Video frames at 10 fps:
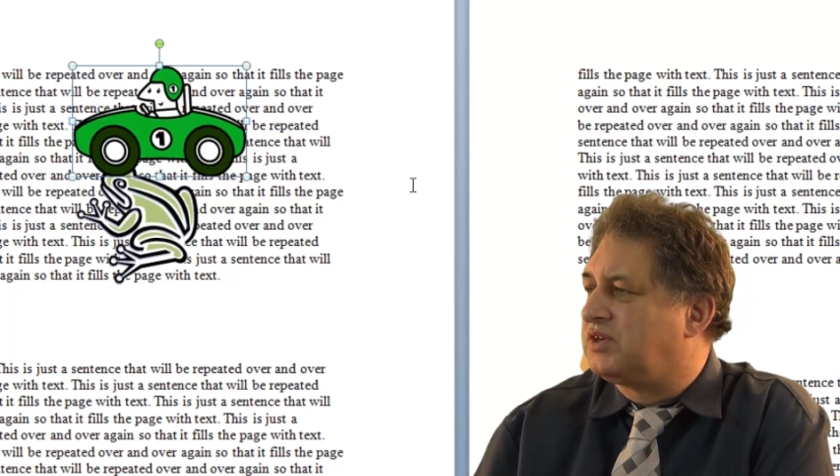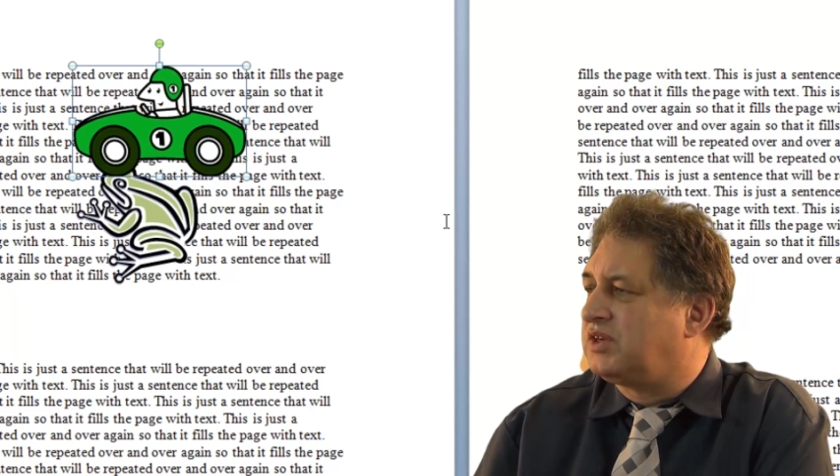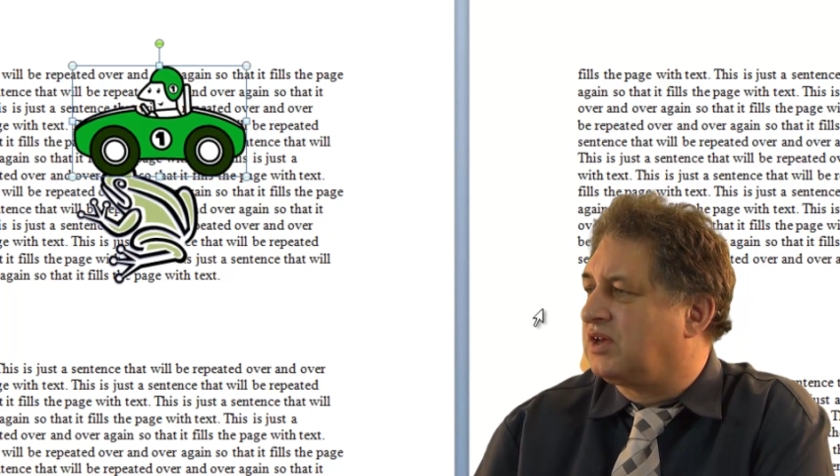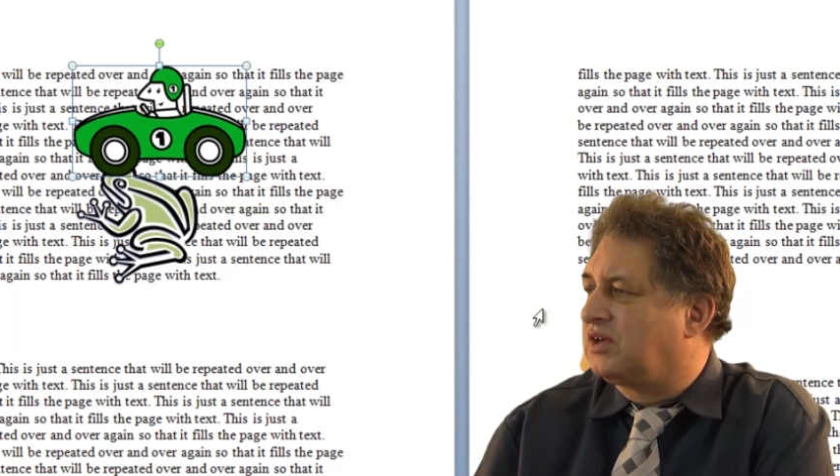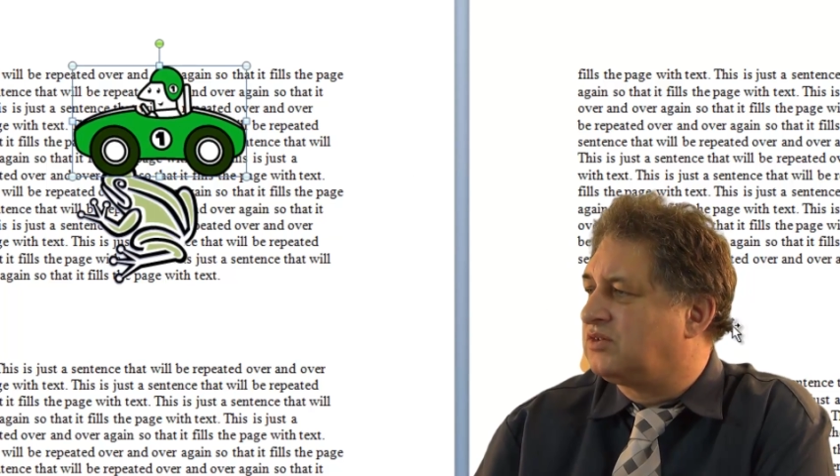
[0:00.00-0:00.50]

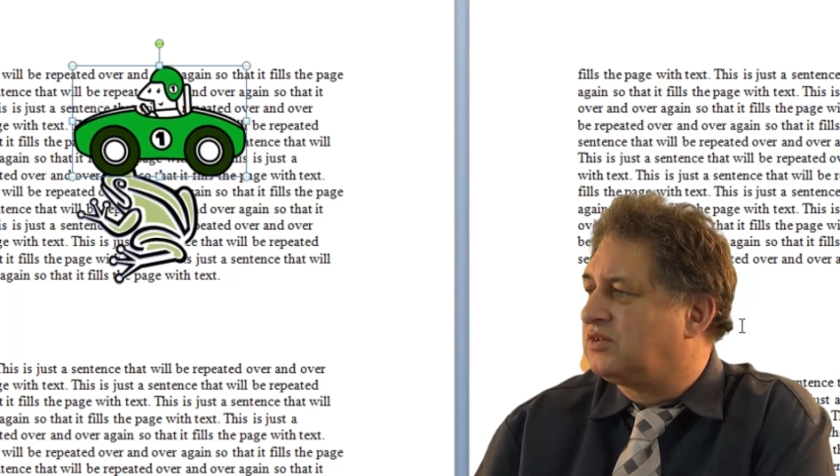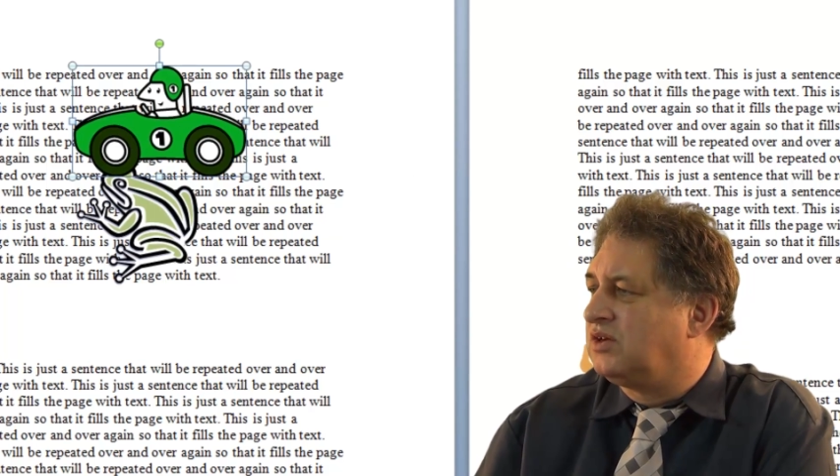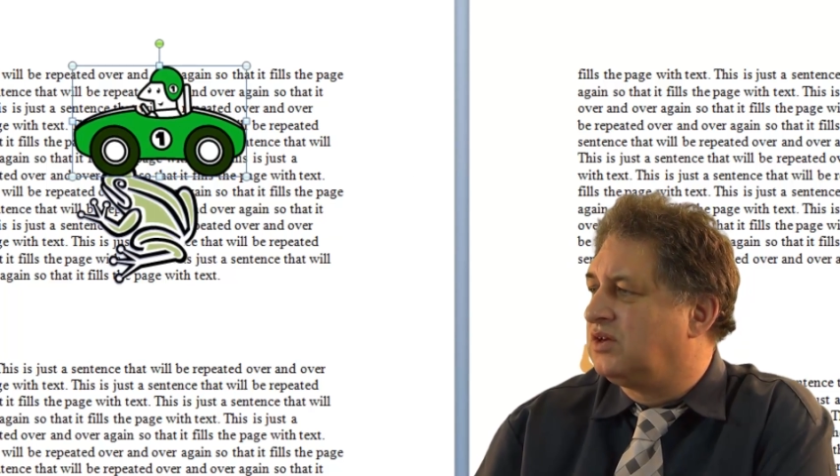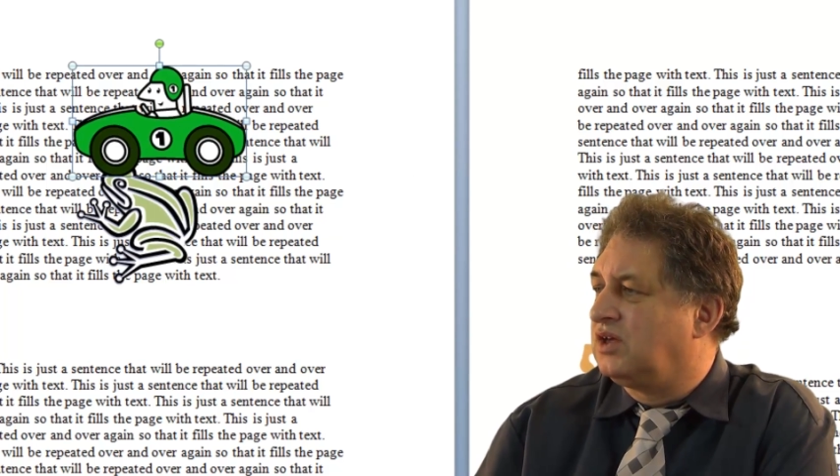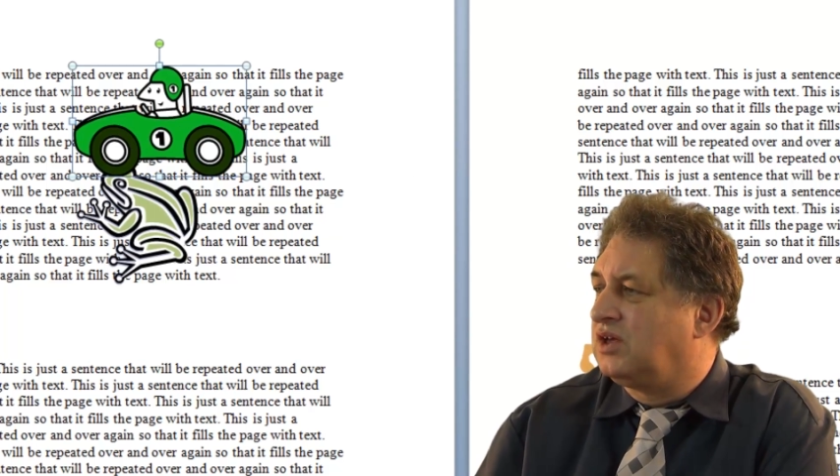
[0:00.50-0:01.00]
text.
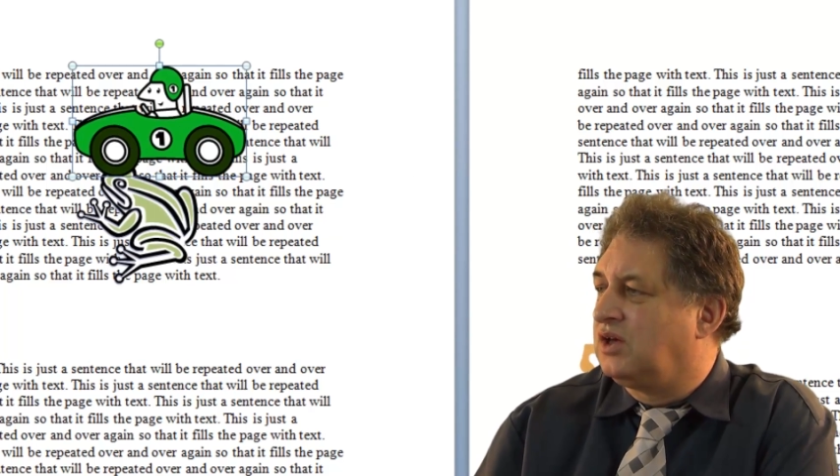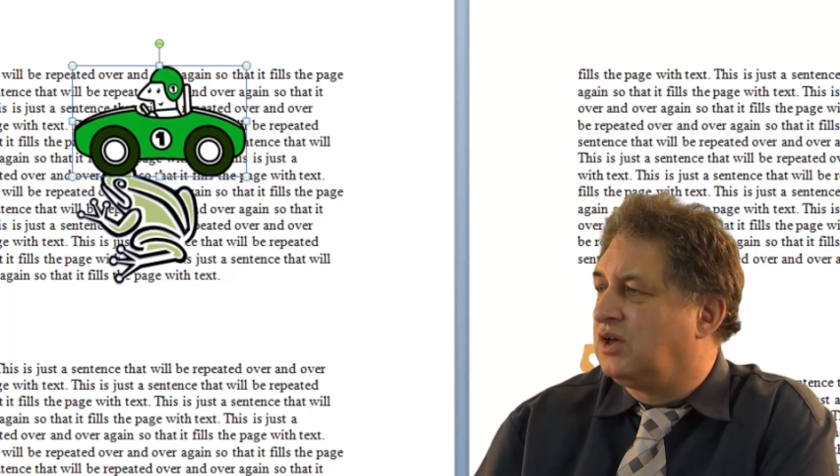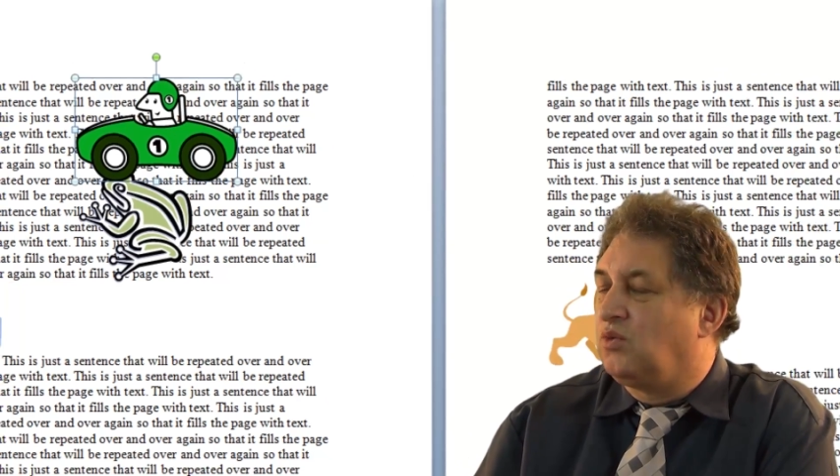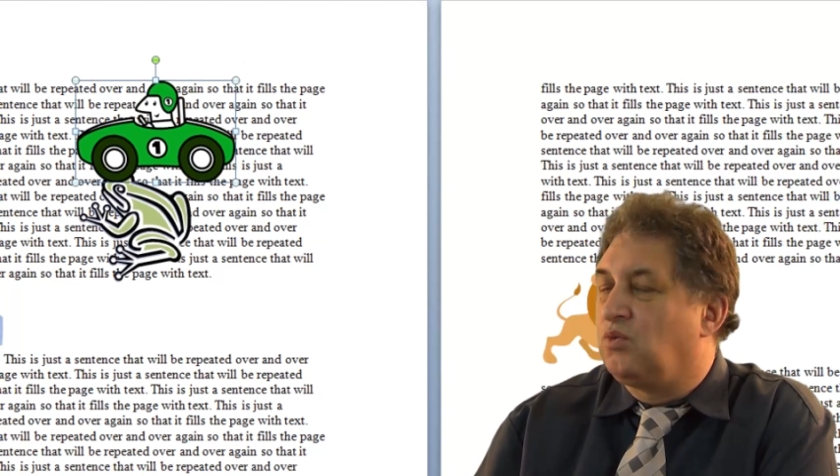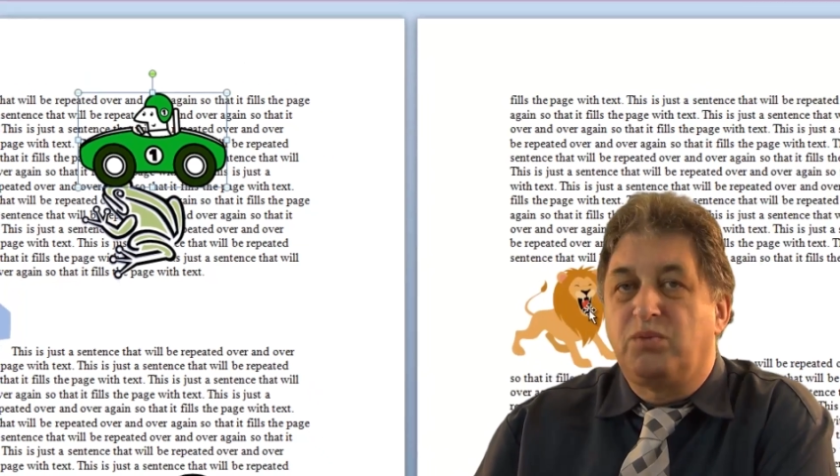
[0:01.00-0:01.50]

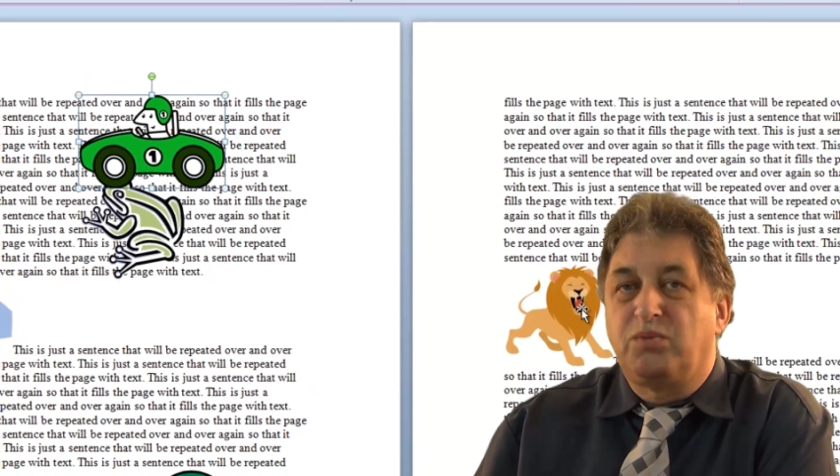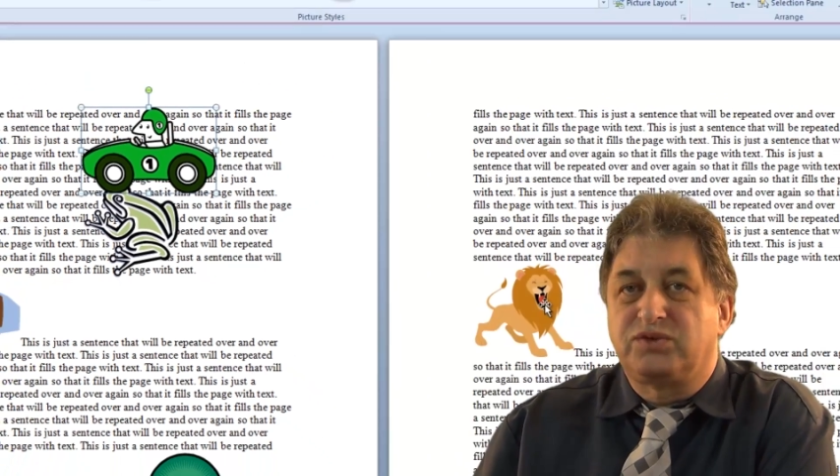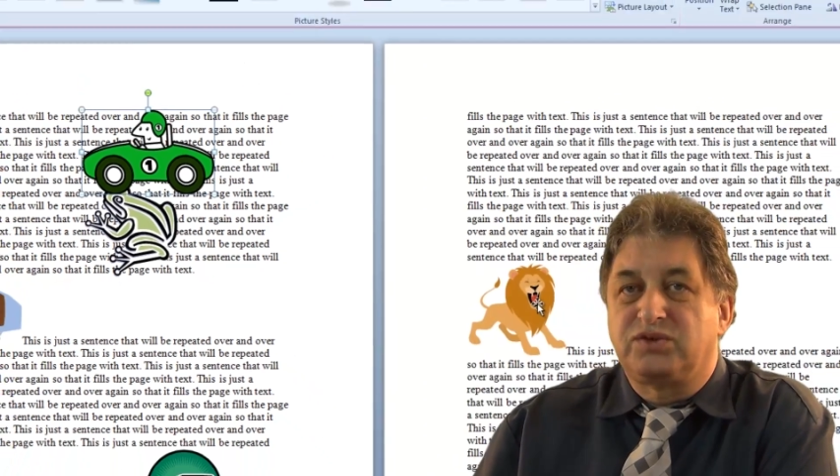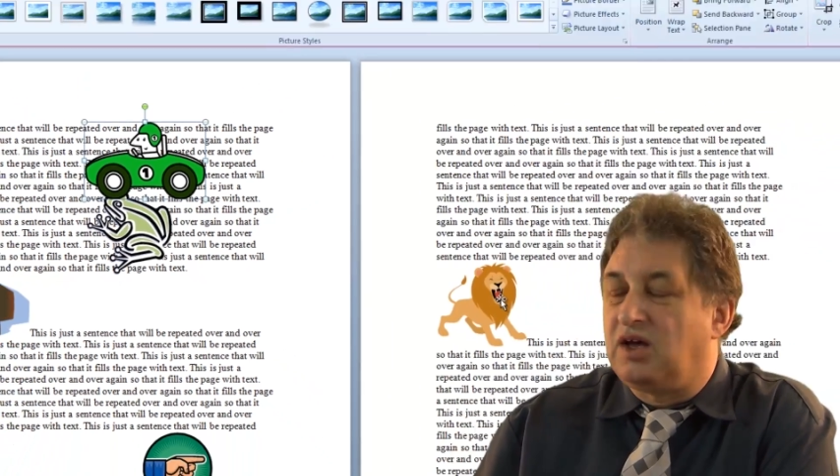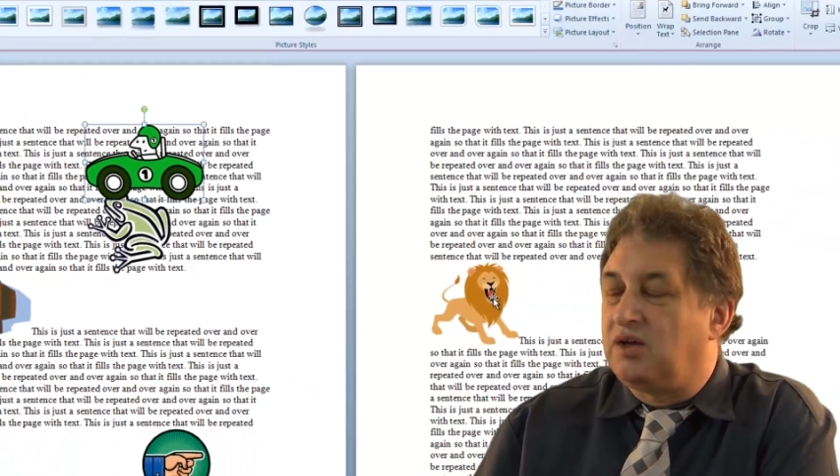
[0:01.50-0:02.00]
One more
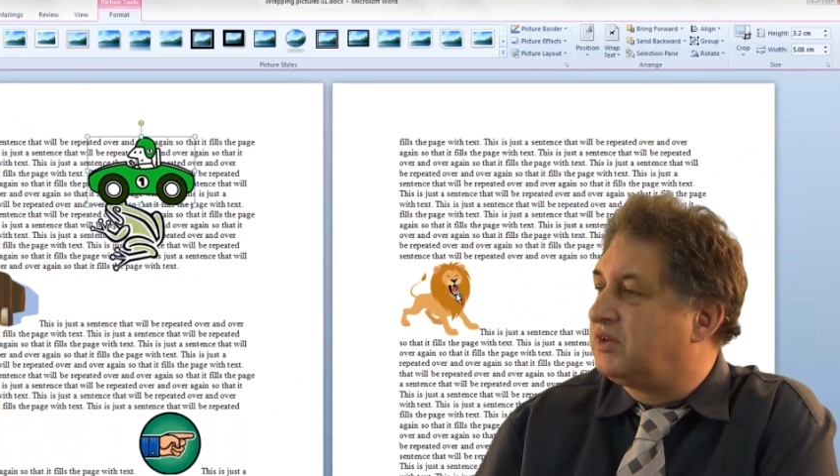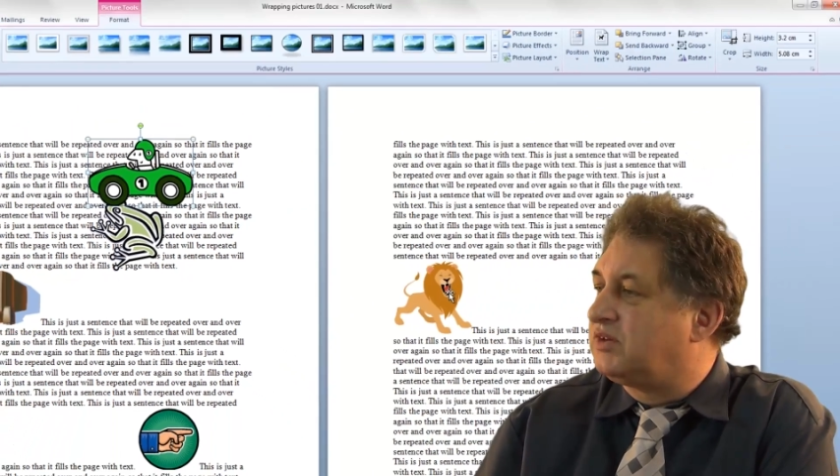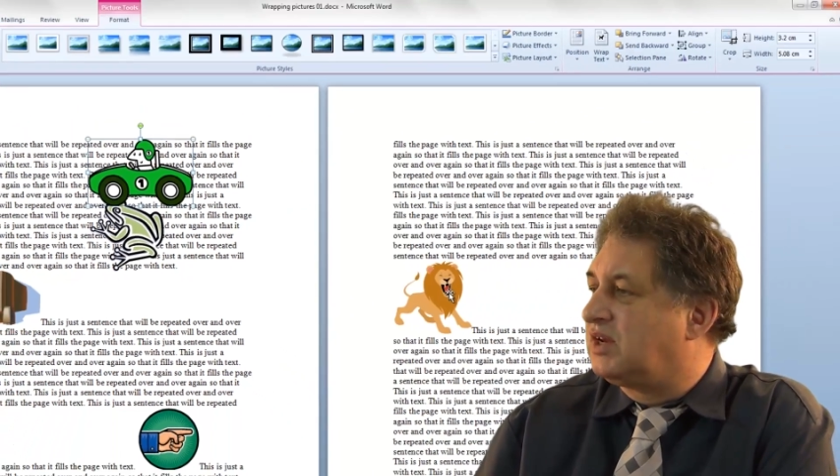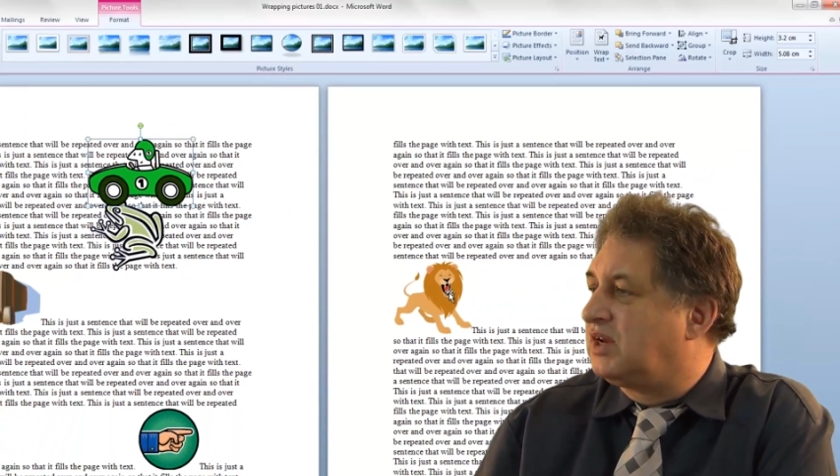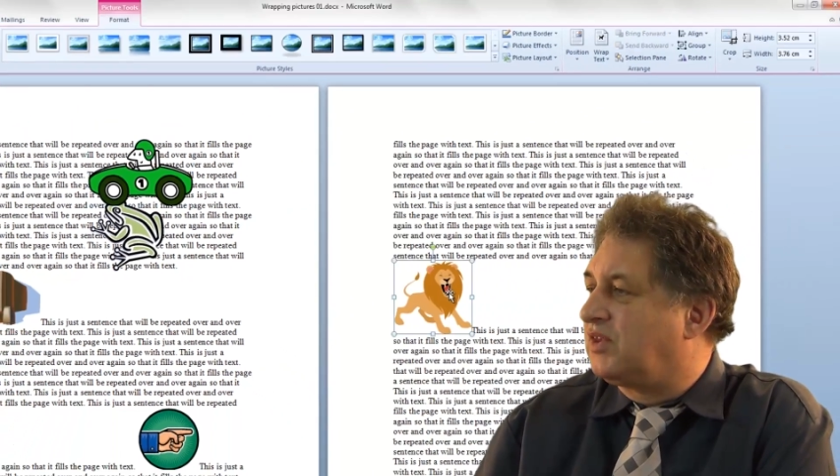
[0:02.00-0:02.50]
time, let's select